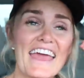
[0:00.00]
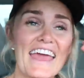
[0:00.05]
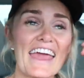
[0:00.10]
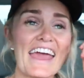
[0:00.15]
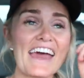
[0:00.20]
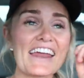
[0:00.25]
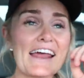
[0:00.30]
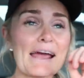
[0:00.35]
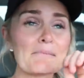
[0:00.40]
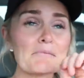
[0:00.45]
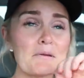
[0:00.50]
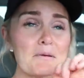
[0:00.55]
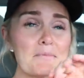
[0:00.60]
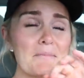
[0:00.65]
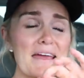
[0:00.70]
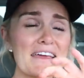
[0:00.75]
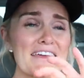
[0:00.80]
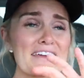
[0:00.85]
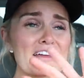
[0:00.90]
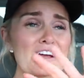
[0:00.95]
and I'm gonna be
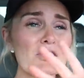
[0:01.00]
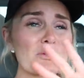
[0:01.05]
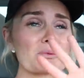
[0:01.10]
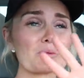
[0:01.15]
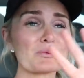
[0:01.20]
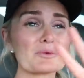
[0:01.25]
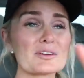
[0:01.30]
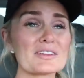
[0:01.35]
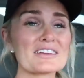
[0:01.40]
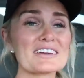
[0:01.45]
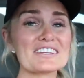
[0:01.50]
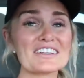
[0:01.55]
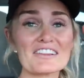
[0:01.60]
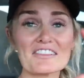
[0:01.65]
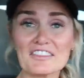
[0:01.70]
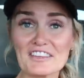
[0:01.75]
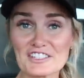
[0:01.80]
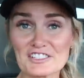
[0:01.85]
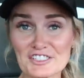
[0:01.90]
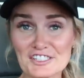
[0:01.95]
making a really
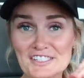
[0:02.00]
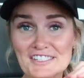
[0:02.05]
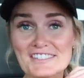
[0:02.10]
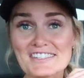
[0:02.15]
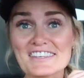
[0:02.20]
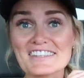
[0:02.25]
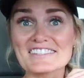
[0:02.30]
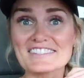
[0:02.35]
delicious